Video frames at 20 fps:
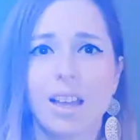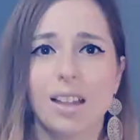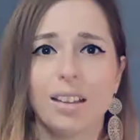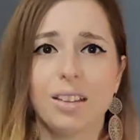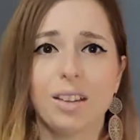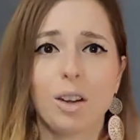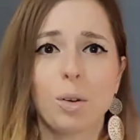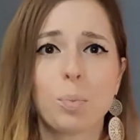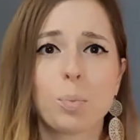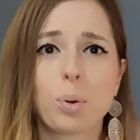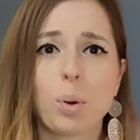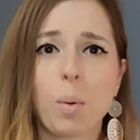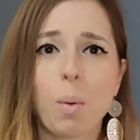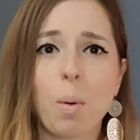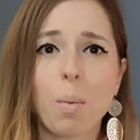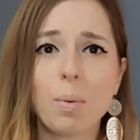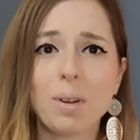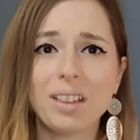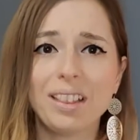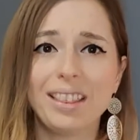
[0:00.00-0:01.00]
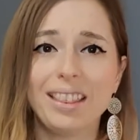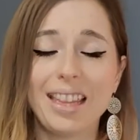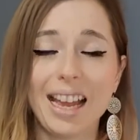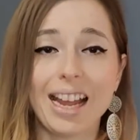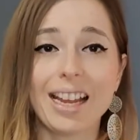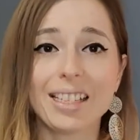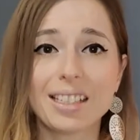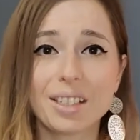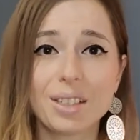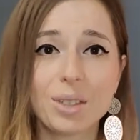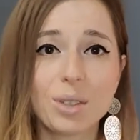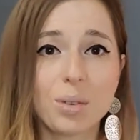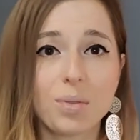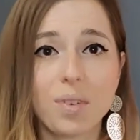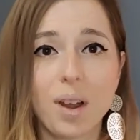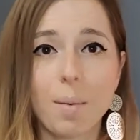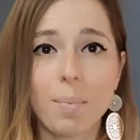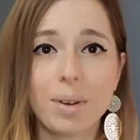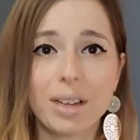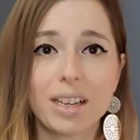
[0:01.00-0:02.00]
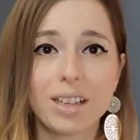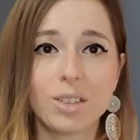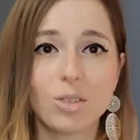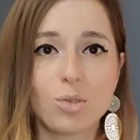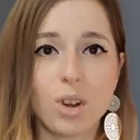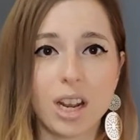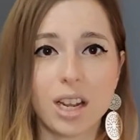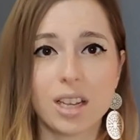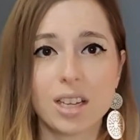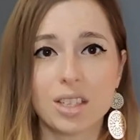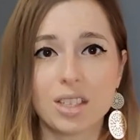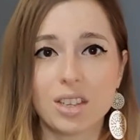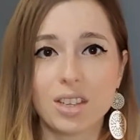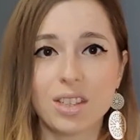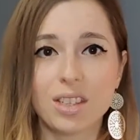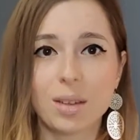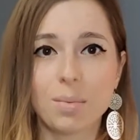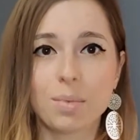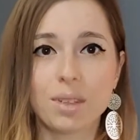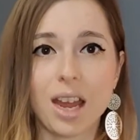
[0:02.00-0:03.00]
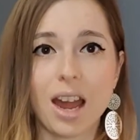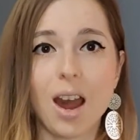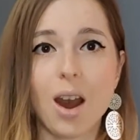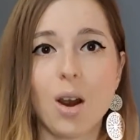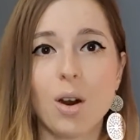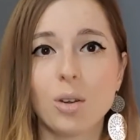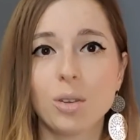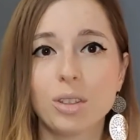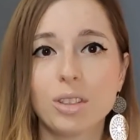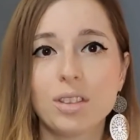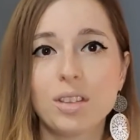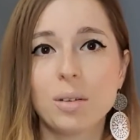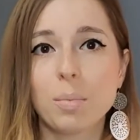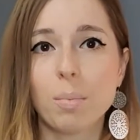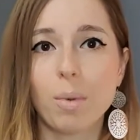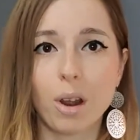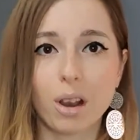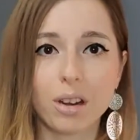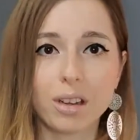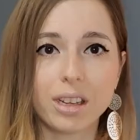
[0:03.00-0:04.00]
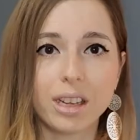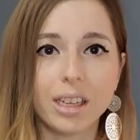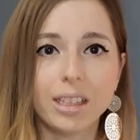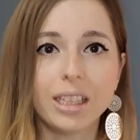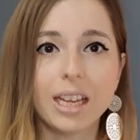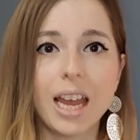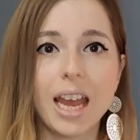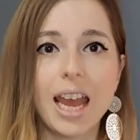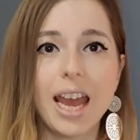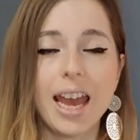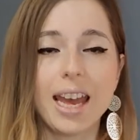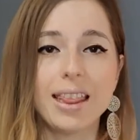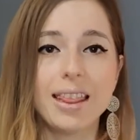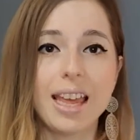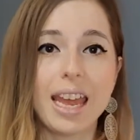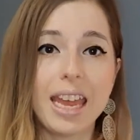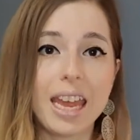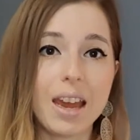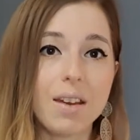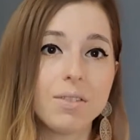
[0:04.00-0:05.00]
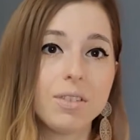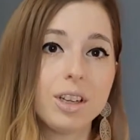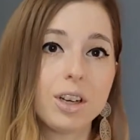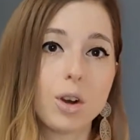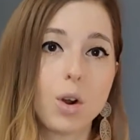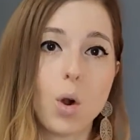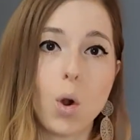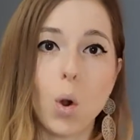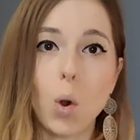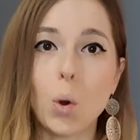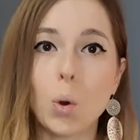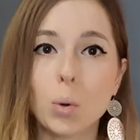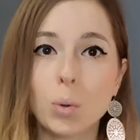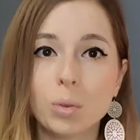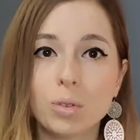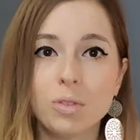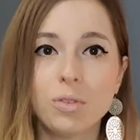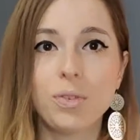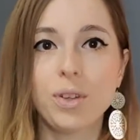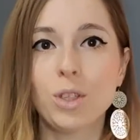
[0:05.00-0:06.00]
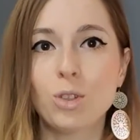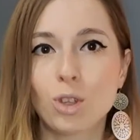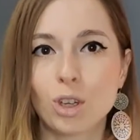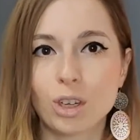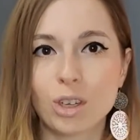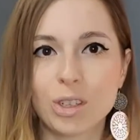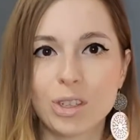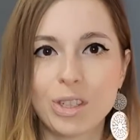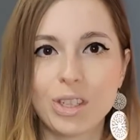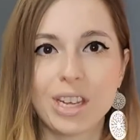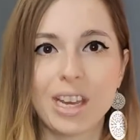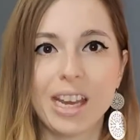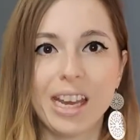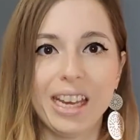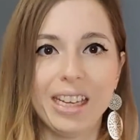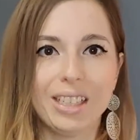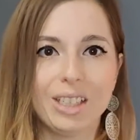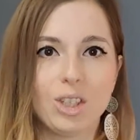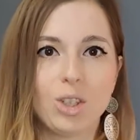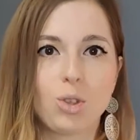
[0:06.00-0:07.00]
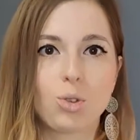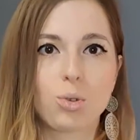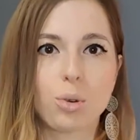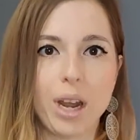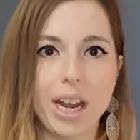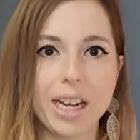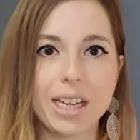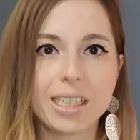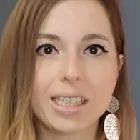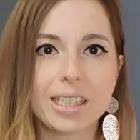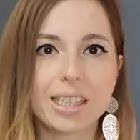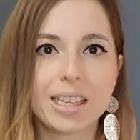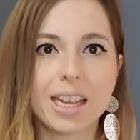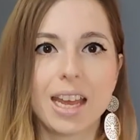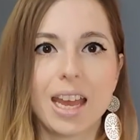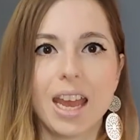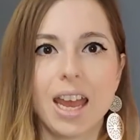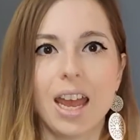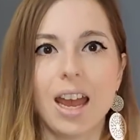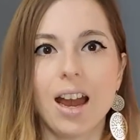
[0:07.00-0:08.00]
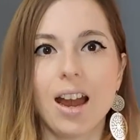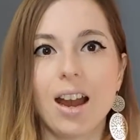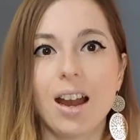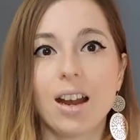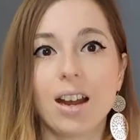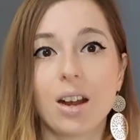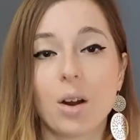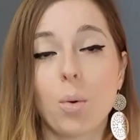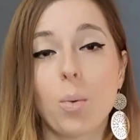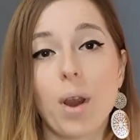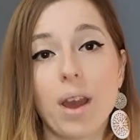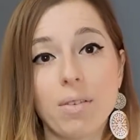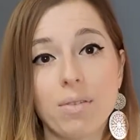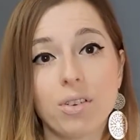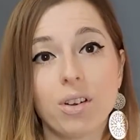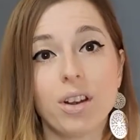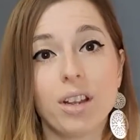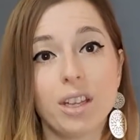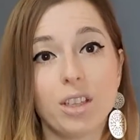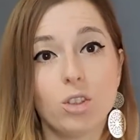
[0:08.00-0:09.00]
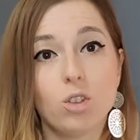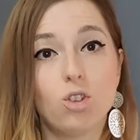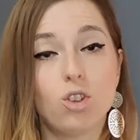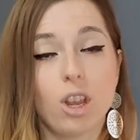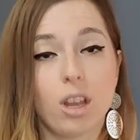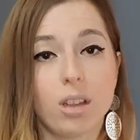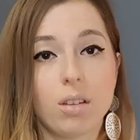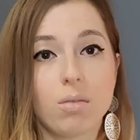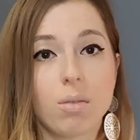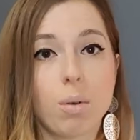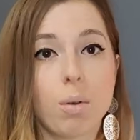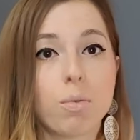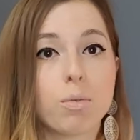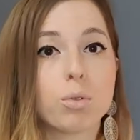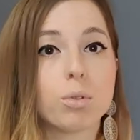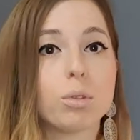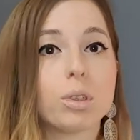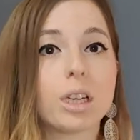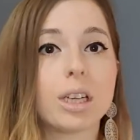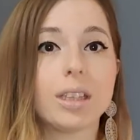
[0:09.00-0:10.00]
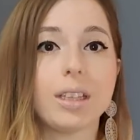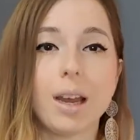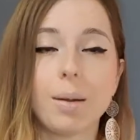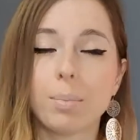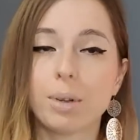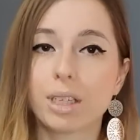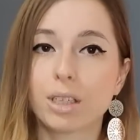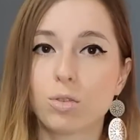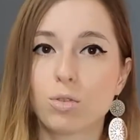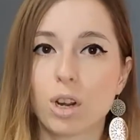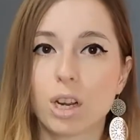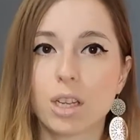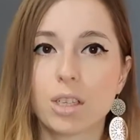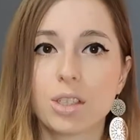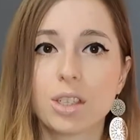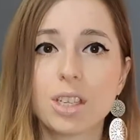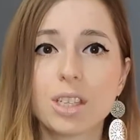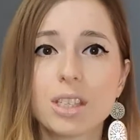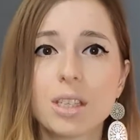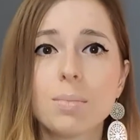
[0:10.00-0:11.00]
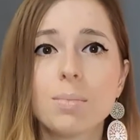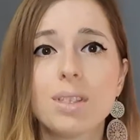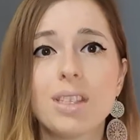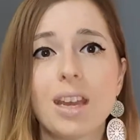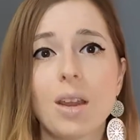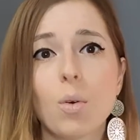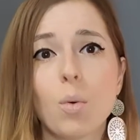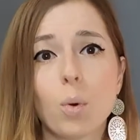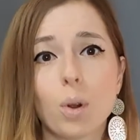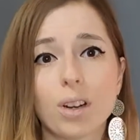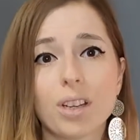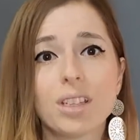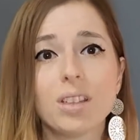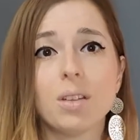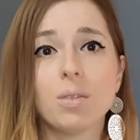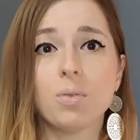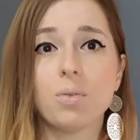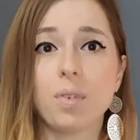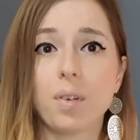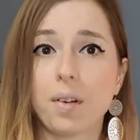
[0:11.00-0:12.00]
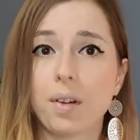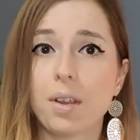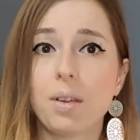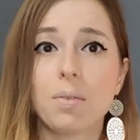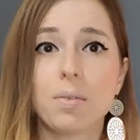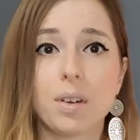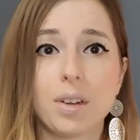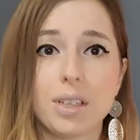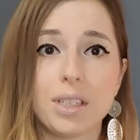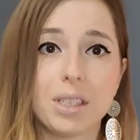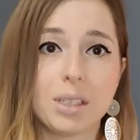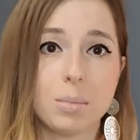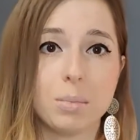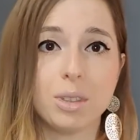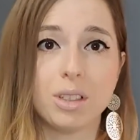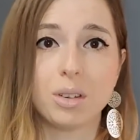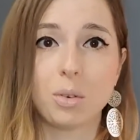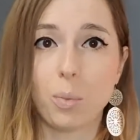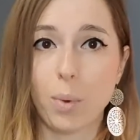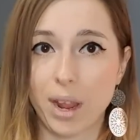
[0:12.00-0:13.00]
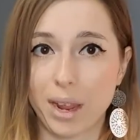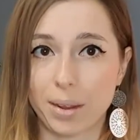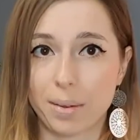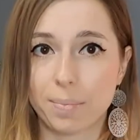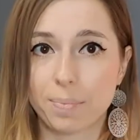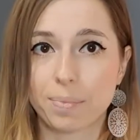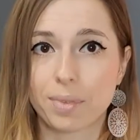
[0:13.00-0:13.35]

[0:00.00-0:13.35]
There are probably dozens of applicant tracking systems out in the market, and they have their own features and strengths. However, in general, if we look at applicant tracking systems, they work in a very, very similar way.